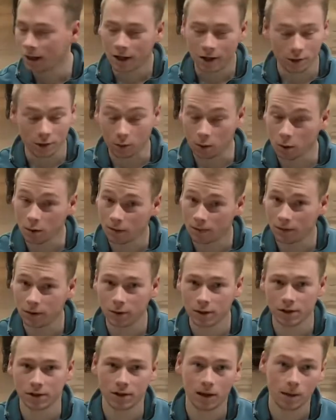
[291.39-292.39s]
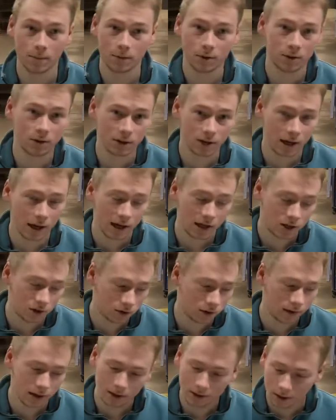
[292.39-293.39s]
There are a few exceptions
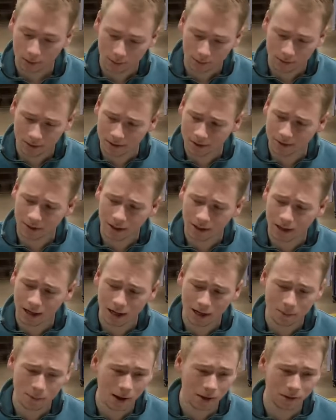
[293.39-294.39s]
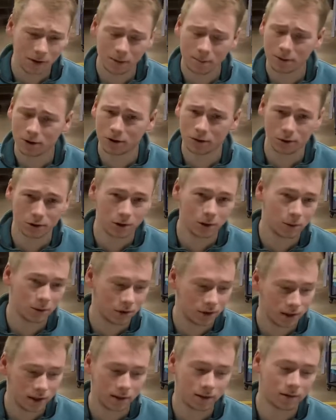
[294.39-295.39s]
occasionally. Another thing that I like about them is there's no
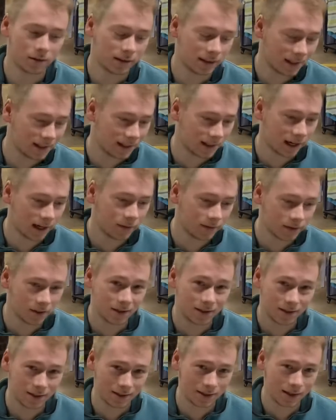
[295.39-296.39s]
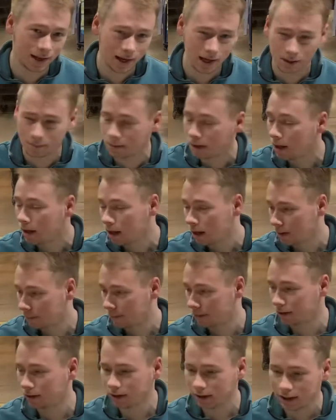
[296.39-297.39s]
stickers. It saves us time
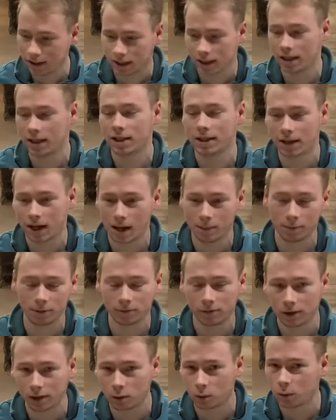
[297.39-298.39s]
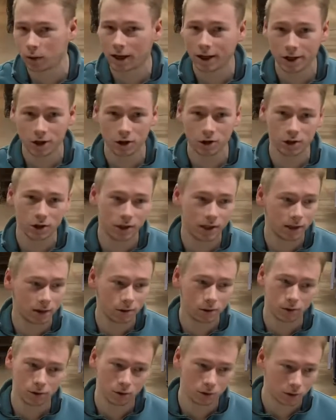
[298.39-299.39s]
peeling any type of liquidation
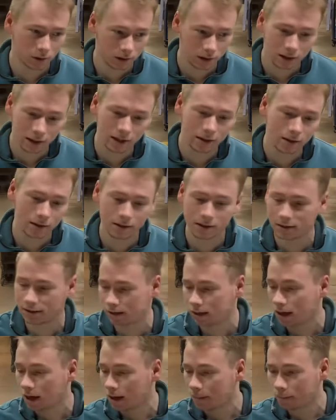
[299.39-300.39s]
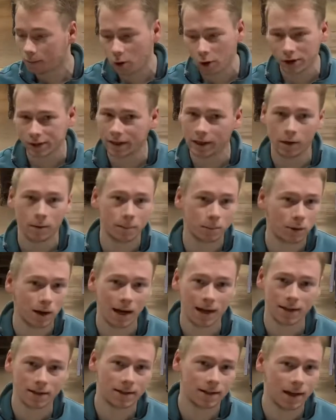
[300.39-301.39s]
stickers or clearance, markdown
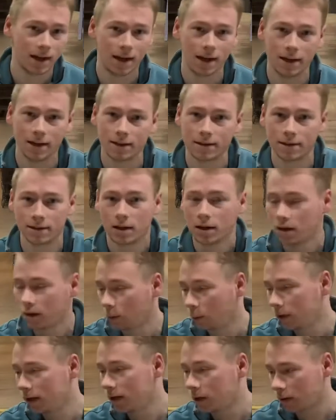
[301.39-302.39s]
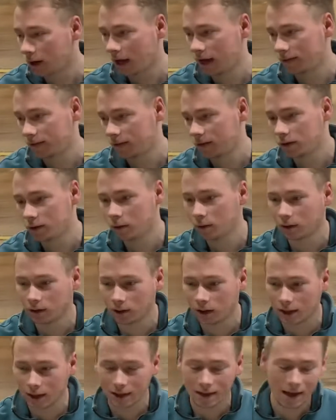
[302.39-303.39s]
price tags. We don't have to do a
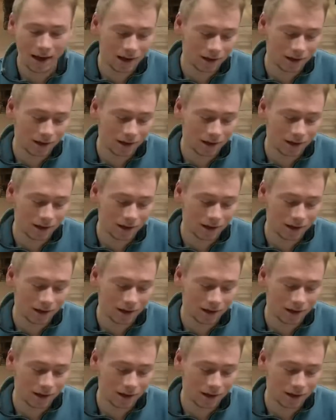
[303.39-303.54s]
lot of that.